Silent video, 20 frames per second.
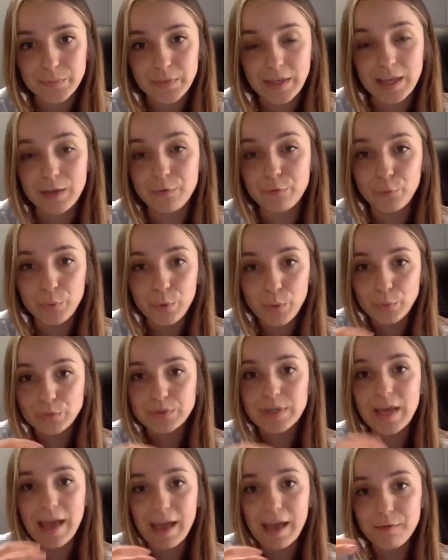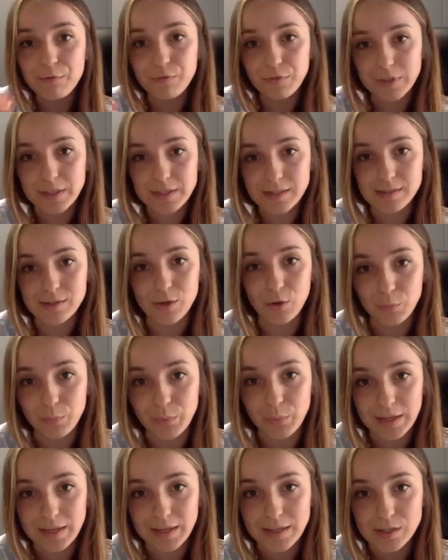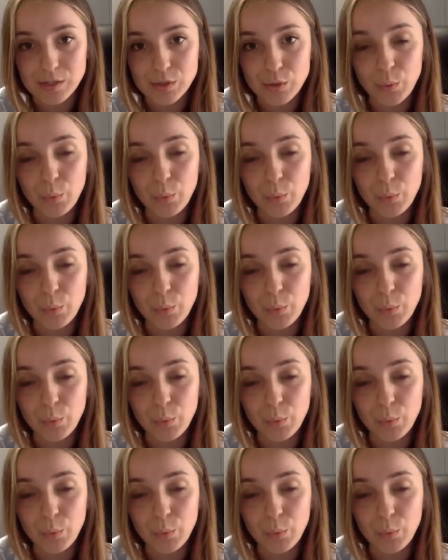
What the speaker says: If we would have this on place,